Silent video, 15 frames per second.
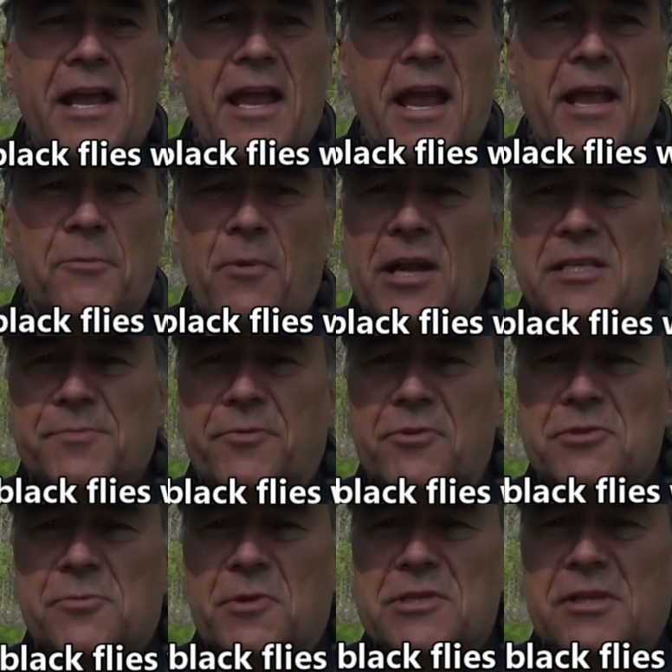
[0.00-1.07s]
and white
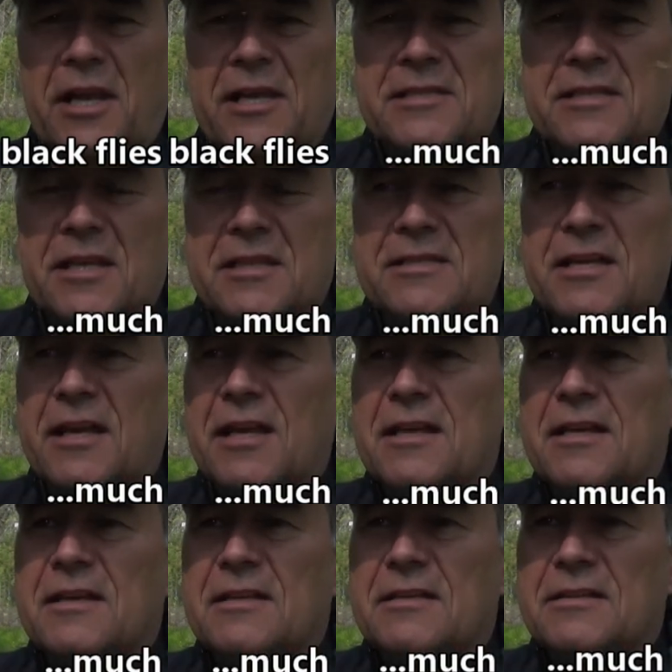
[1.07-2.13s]
spruce, which likes uh,
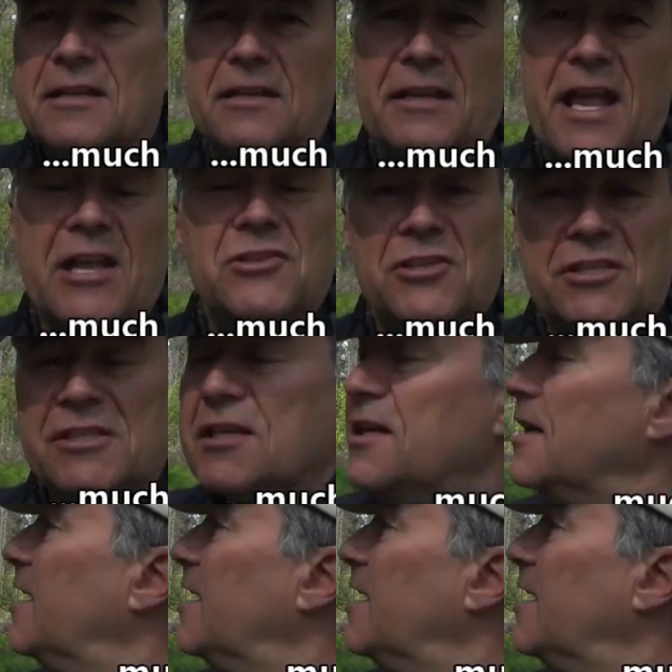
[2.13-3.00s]
sunny uh, edges.